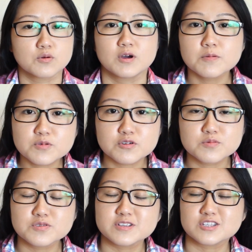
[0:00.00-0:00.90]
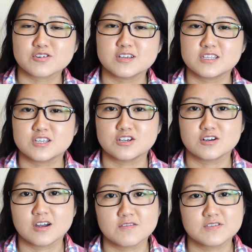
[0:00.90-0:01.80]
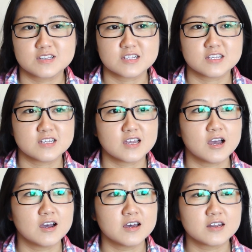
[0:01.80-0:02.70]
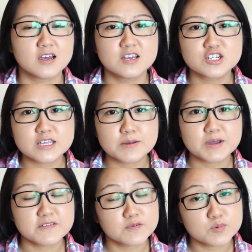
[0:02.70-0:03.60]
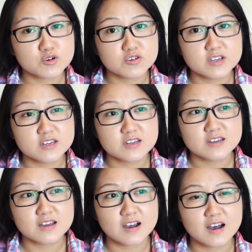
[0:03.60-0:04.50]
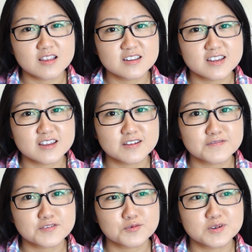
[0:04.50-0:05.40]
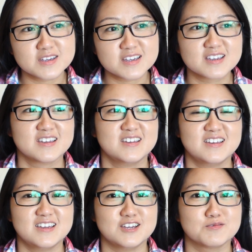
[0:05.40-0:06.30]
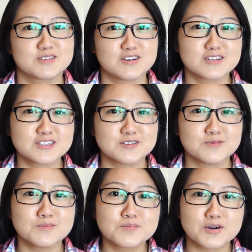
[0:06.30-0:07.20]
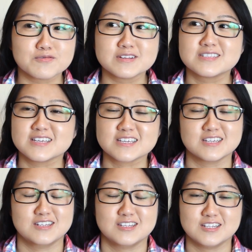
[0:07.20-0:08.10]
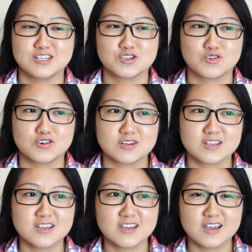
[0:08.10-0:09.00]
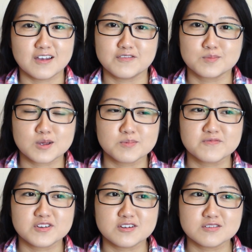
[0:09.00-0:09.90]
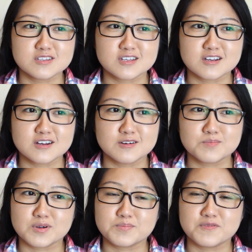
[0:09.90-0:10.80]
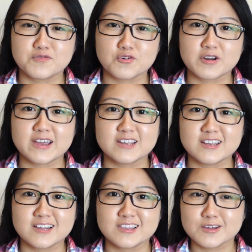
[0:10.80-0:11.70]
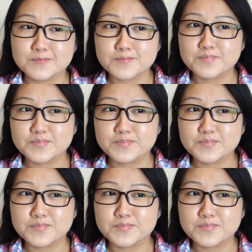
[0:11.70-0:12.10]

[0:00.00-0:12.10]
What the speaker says: What up everyone, it's Grace here obviously, and I just came back from Korea, a holiday for a week. It was awesome, but ridiculously short. I filmed a couple of videos there, but before editing them,